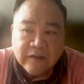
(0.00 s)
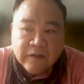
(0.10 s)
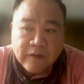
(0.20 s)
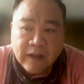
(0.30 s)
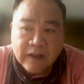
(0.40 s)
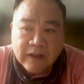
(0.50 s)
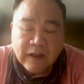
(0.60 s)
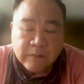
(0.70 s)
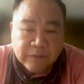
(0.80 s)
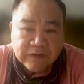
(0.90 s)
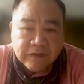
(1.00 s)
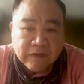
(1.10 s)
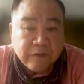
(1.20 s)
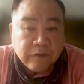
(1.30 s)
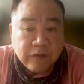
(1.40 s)
So that encompasses
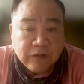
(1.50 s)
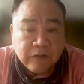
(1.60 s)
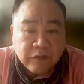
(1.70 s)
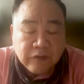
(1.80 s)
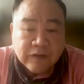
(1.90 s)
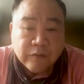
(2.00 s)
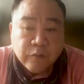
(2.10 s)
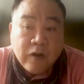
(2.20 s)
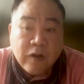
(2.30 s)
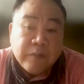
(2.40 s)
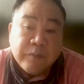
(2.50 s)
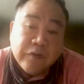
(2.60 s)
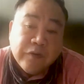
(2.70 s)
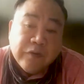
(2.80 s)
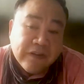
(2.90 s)
it for the 2 years while in the
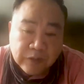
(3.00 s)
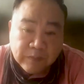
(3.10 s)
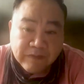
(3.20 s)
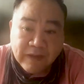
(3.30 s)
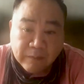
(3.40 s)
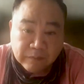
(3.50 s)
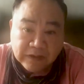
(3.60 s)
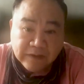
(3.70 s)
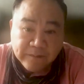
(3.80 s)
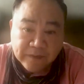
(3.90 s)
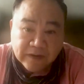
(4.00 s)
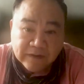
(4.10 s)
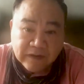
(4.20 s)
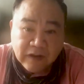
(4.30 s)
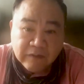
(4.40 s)
process building a family.
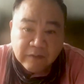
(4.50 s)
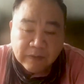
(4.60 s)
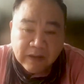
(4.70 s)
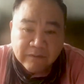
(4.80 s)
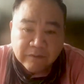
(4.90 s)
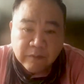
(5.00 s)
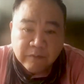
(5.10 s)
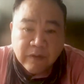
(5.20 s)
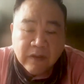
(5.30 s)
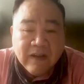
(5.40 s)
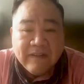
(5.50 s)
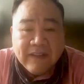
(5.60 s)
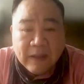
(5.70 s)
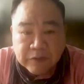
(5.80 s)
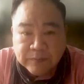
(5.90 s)
Because a lot of them come from
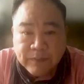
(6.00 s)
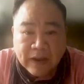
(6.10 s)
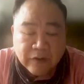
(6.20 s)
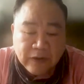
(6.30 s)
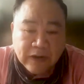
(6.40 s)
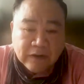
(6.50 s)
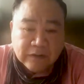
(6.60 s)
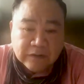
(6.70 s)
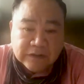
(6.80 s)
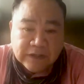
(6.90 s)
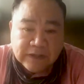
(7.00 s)
damaged backgrounds,